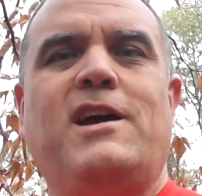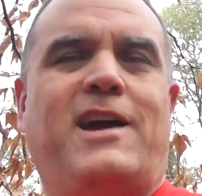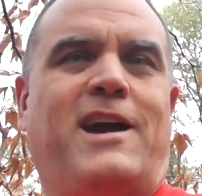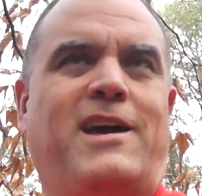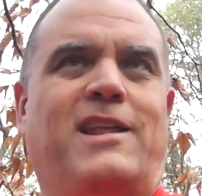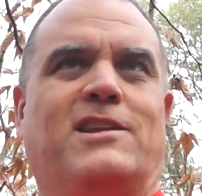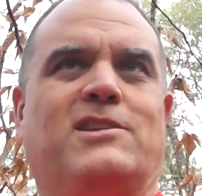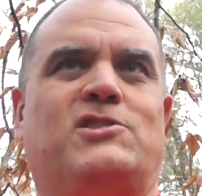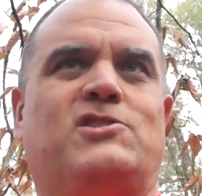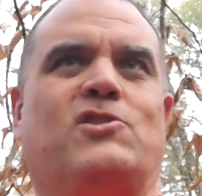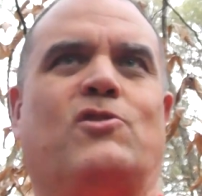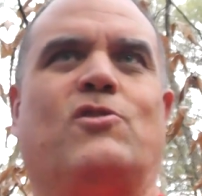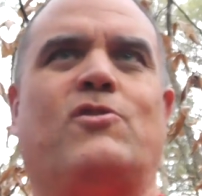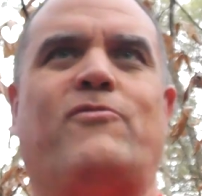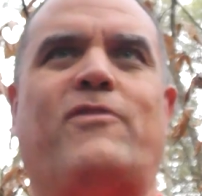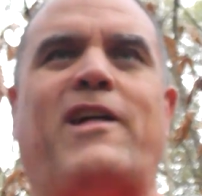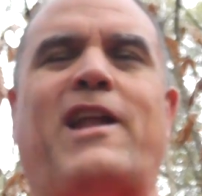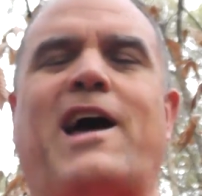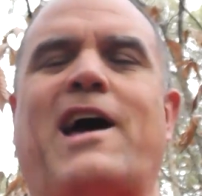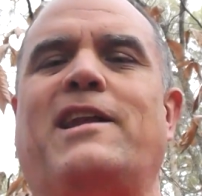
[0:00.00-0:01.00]
And it's sort
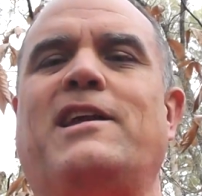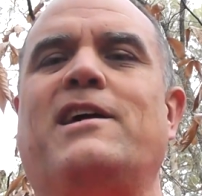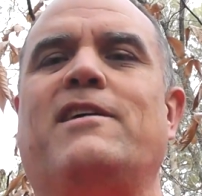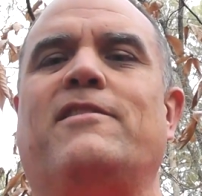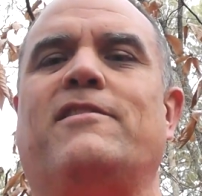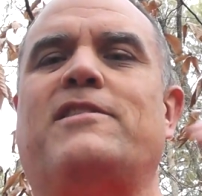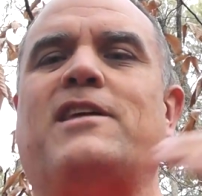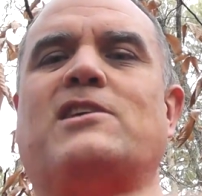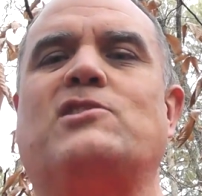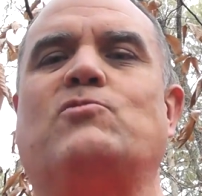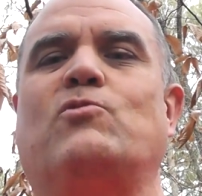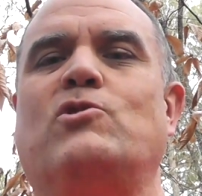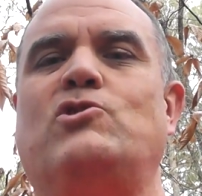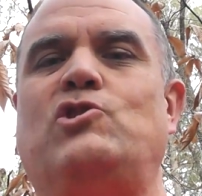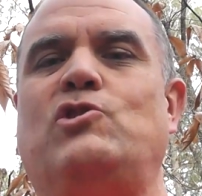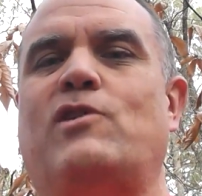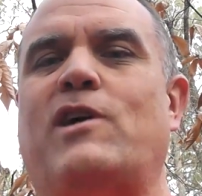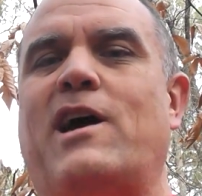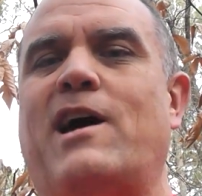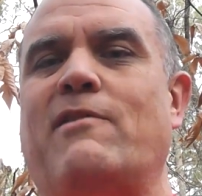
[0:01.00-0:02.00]
of that idea that that's what
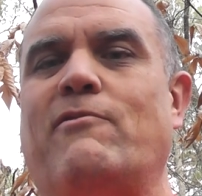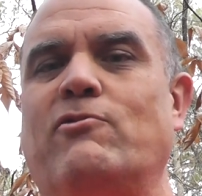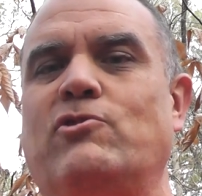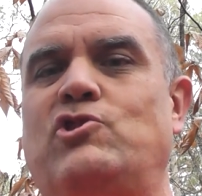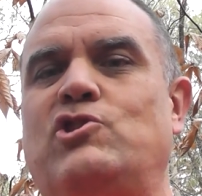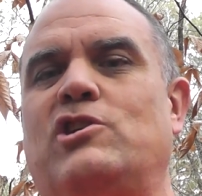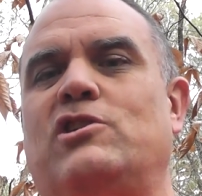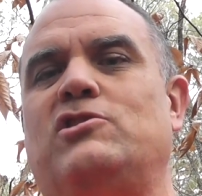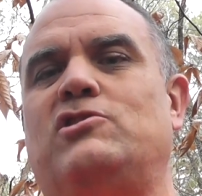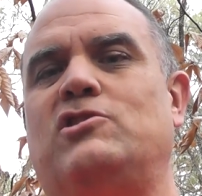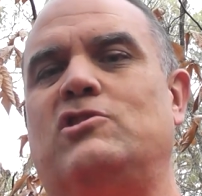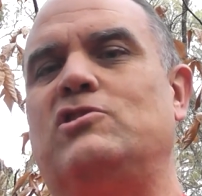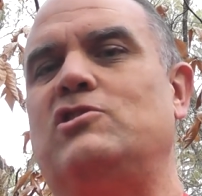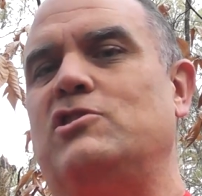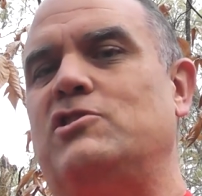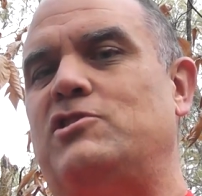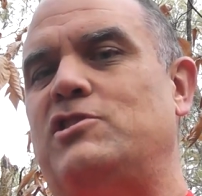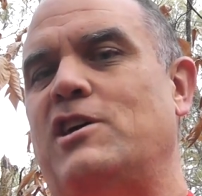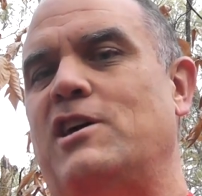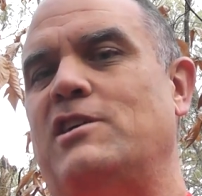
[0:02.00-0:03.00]
you have with Genesis.
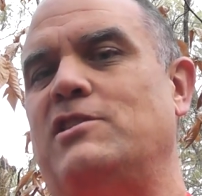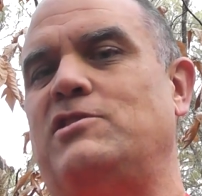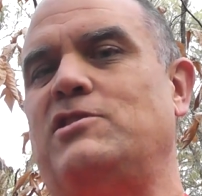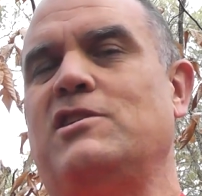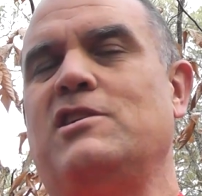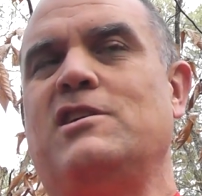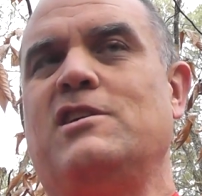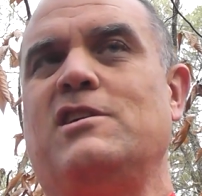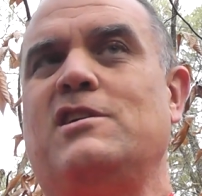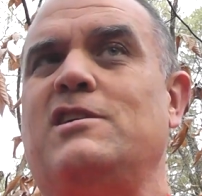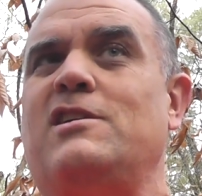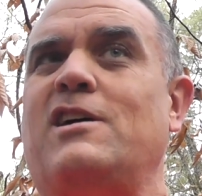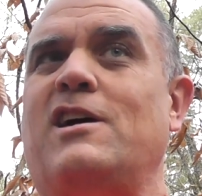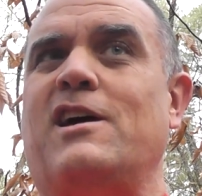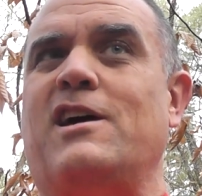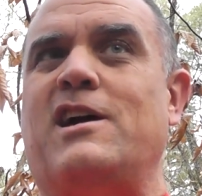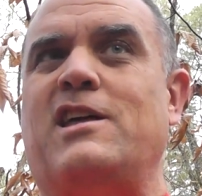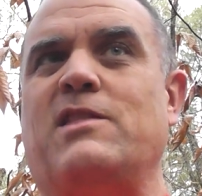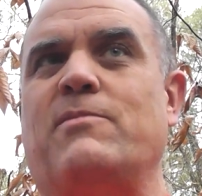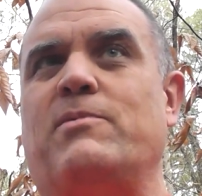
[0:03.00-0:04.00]
It says,
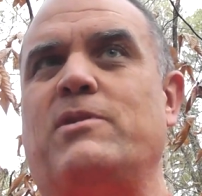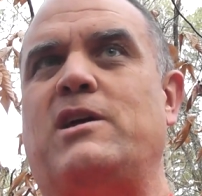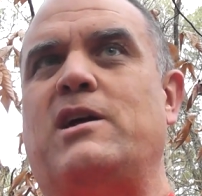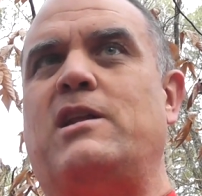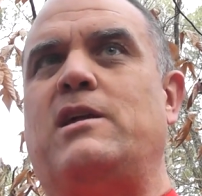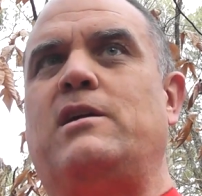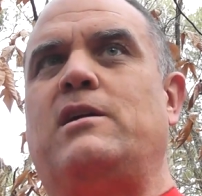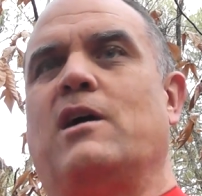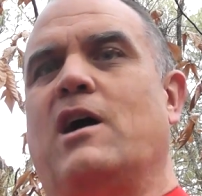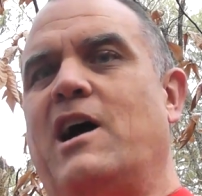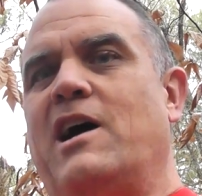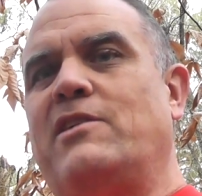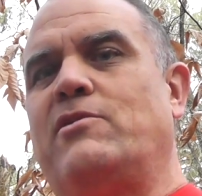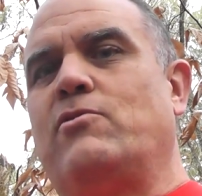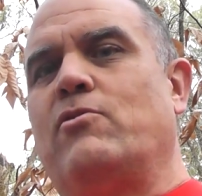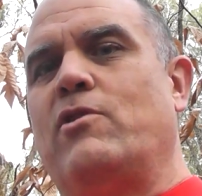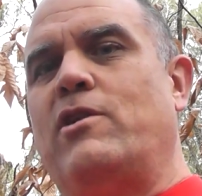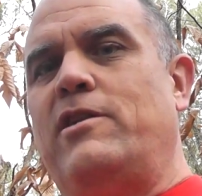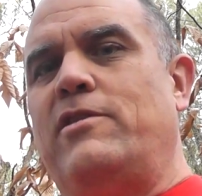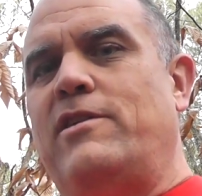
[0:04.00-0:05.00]
in the beginning, God
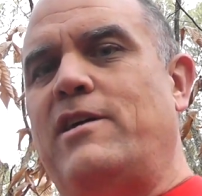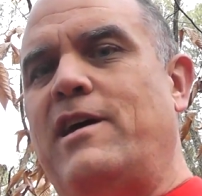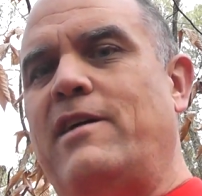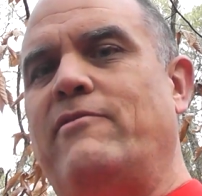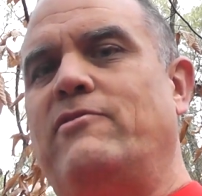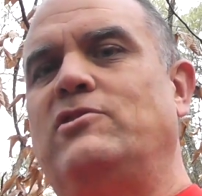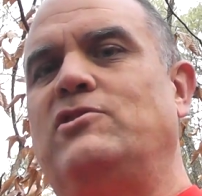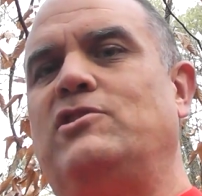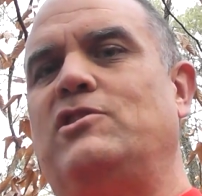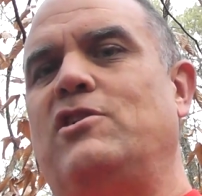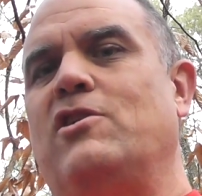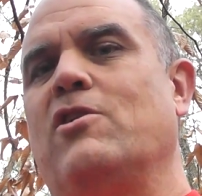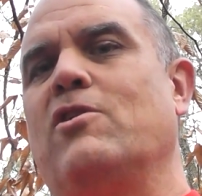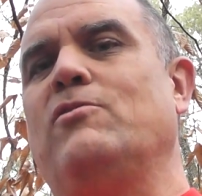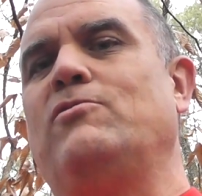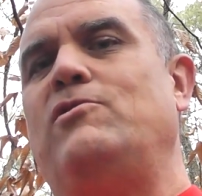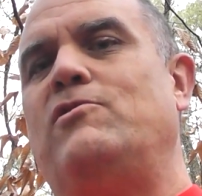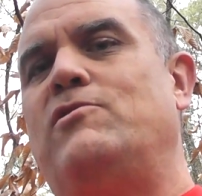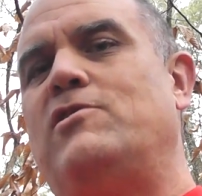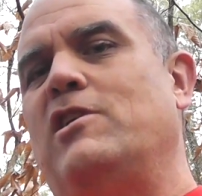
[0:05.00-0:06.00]
created the heavens and the
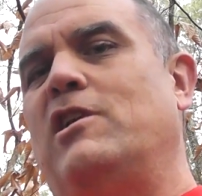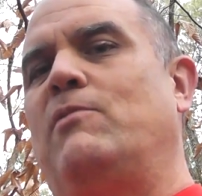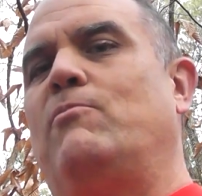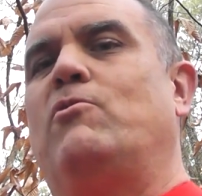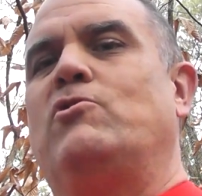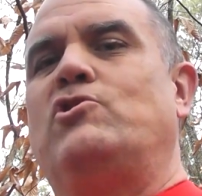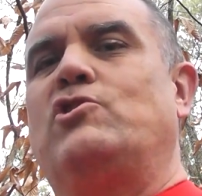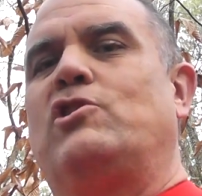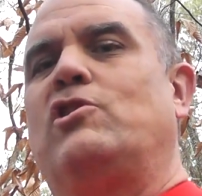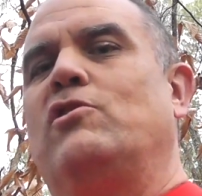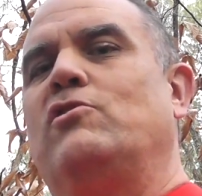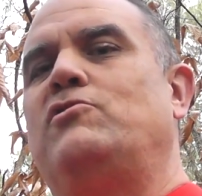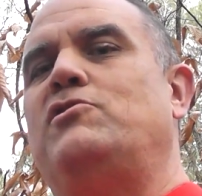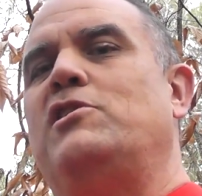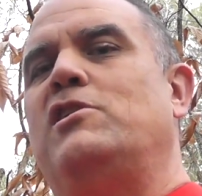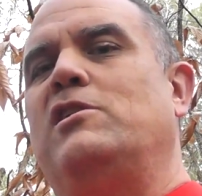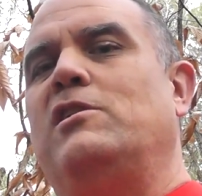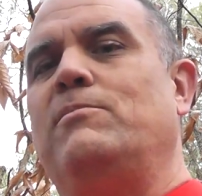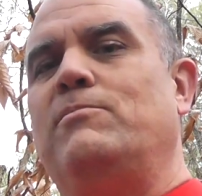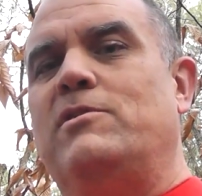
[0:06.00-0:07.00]
earth. You tell them what you're going to
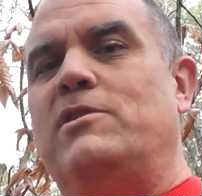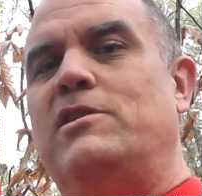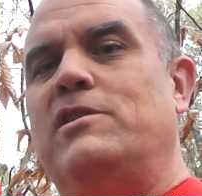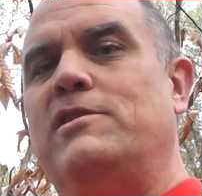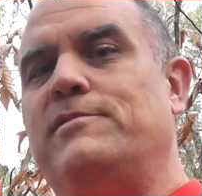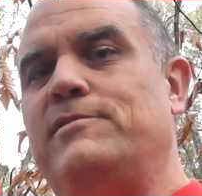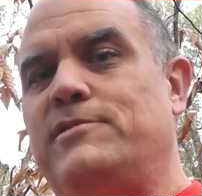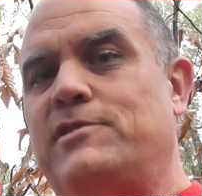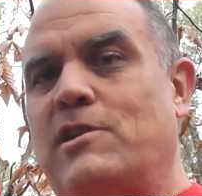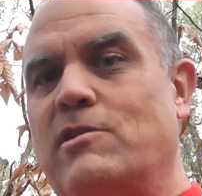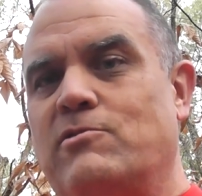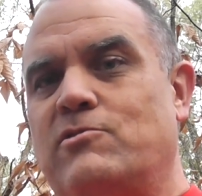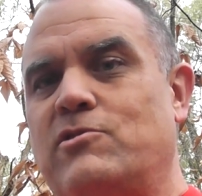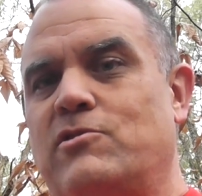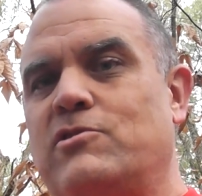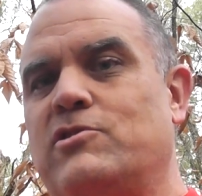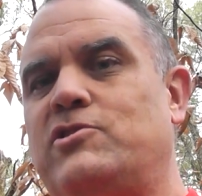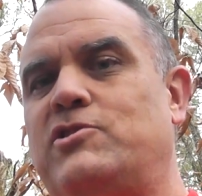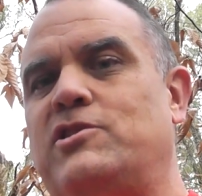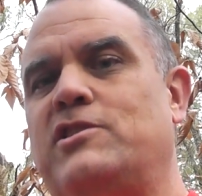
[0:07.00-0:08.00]
tell them. Then it goes through
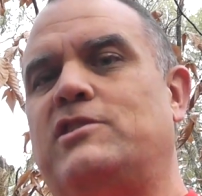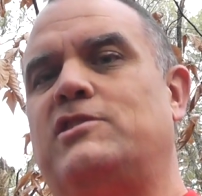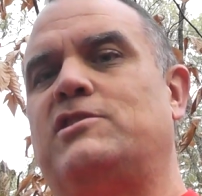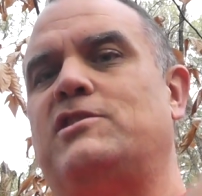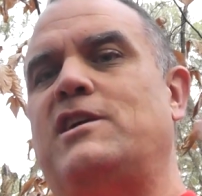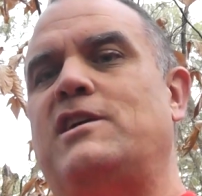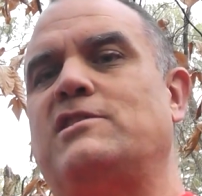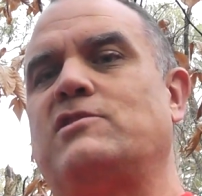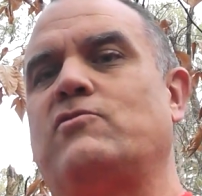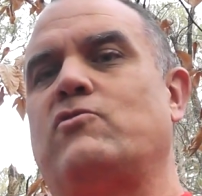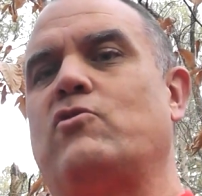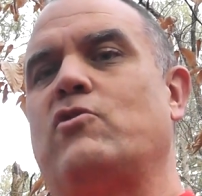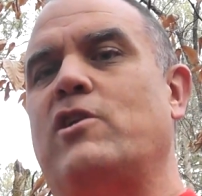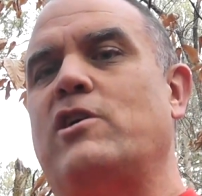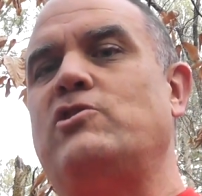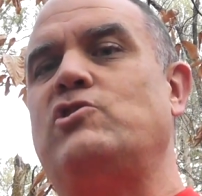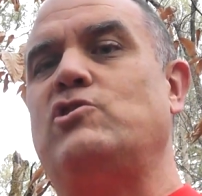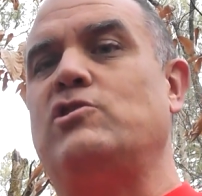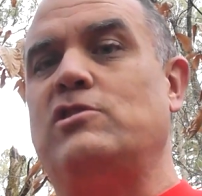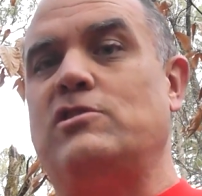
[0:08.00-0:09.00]
the 6 days of
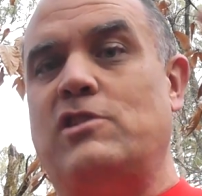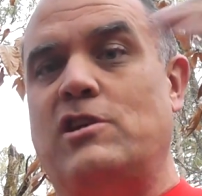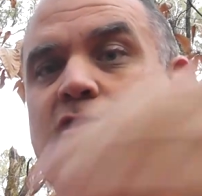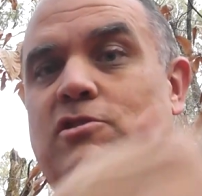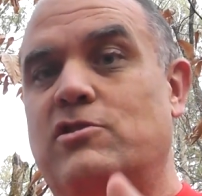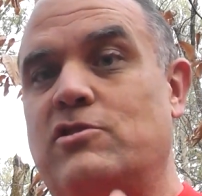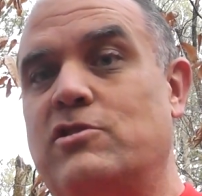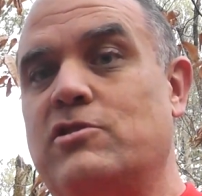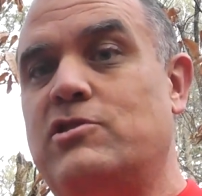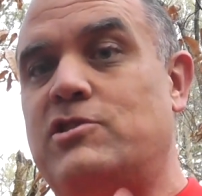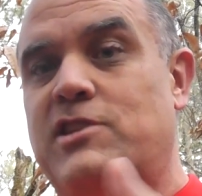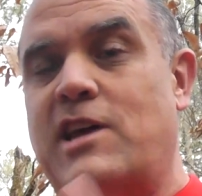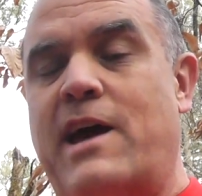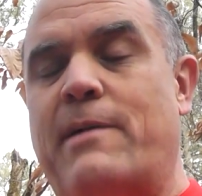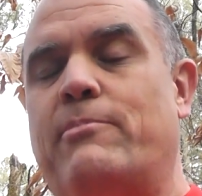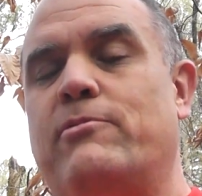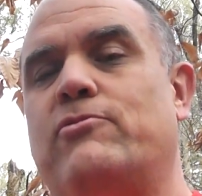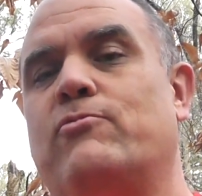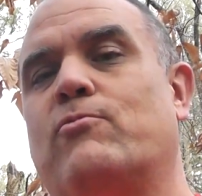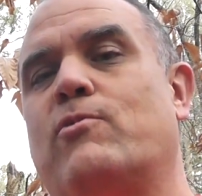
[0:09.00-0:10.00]
creation into the
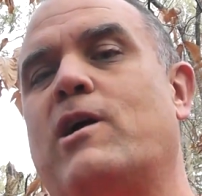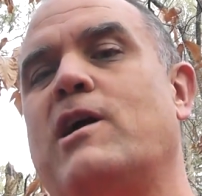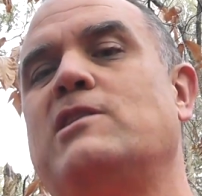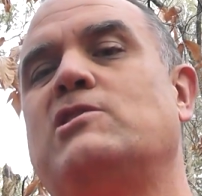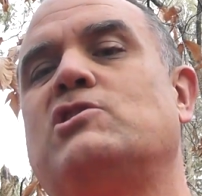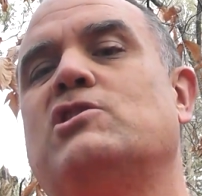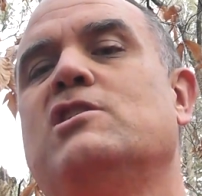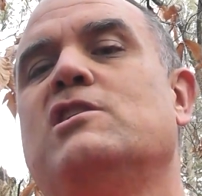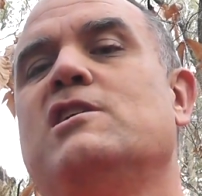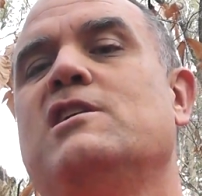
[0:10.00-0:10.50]
Sabbath rest.